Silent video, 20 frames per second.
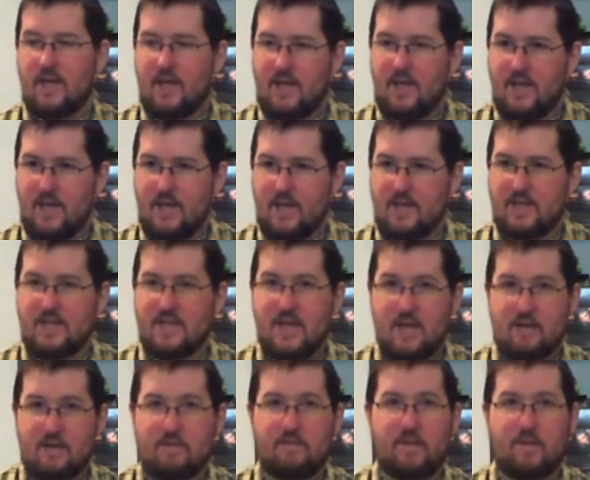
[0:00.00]
And at the
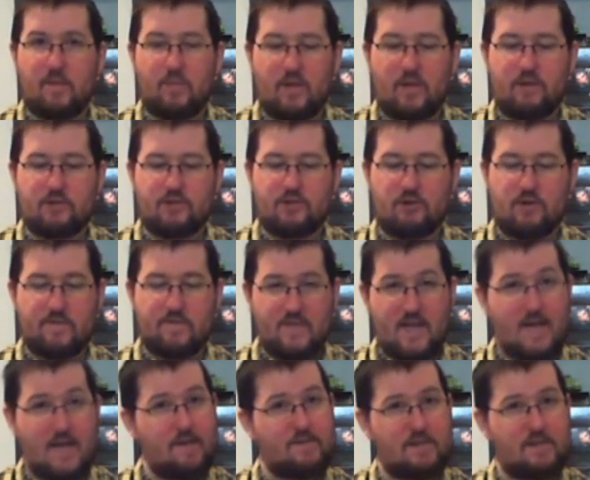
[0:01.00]
end of a player's turn, if they
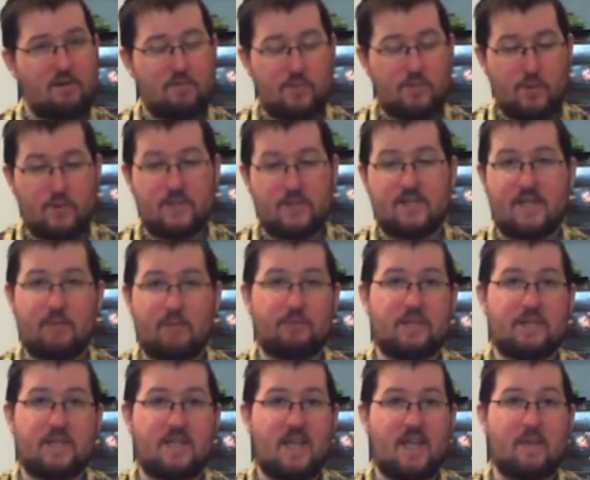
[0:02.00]
have scarab tokens, they will
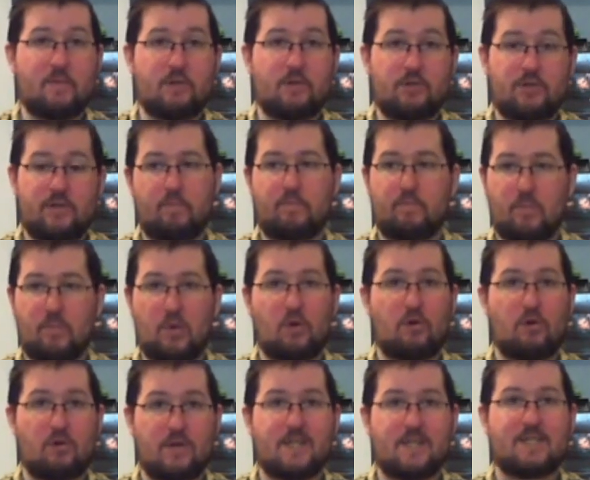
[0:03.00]
take damage
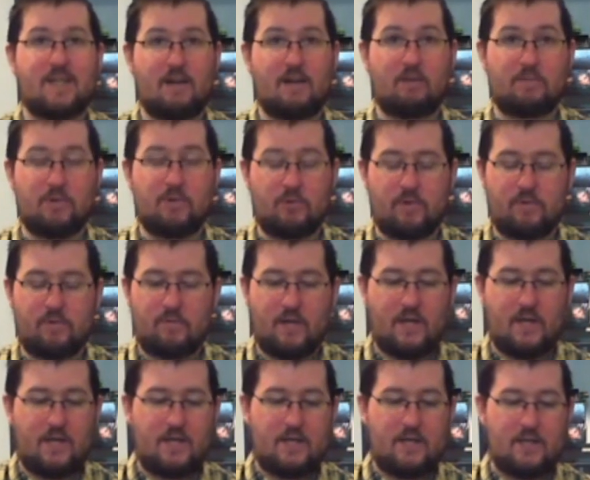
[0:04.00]
per scarab token.
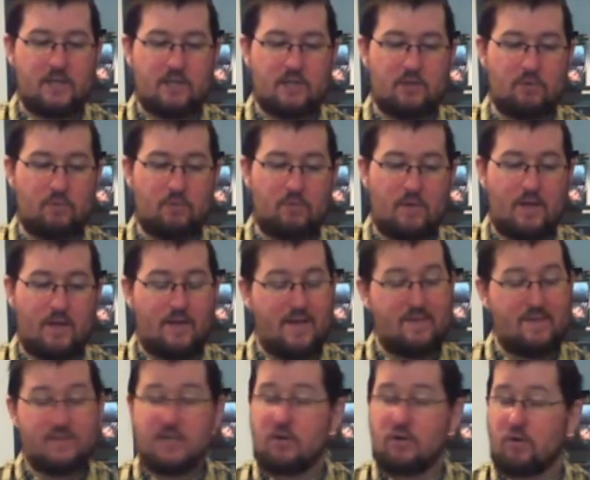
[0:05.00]
So I
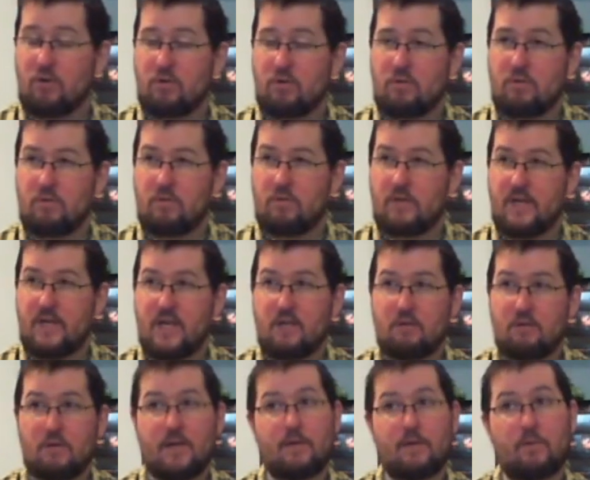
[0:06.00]
haven't seen her
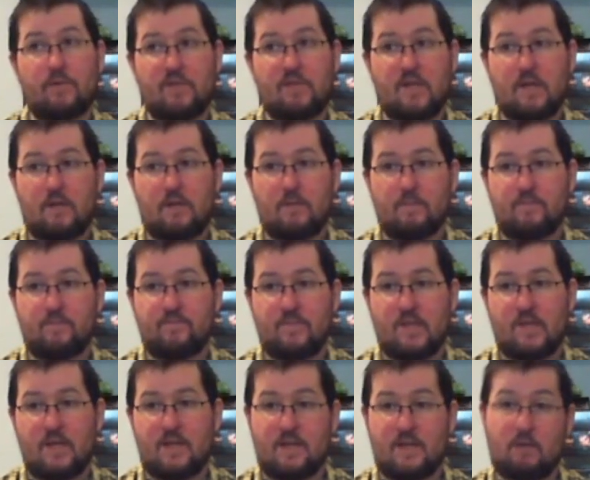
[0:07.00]
either, I don't think.
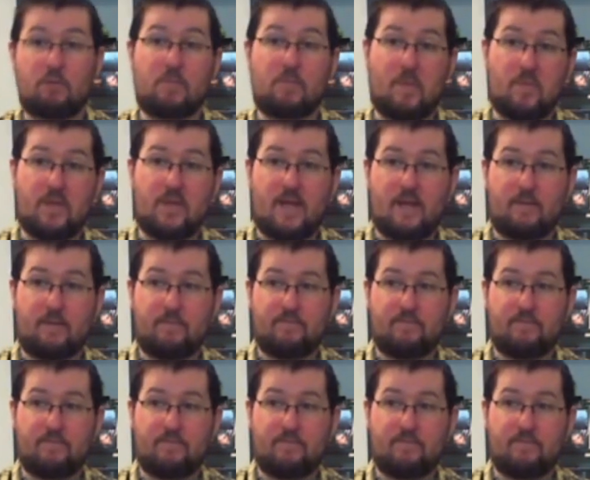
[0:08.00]
I think I would remember that.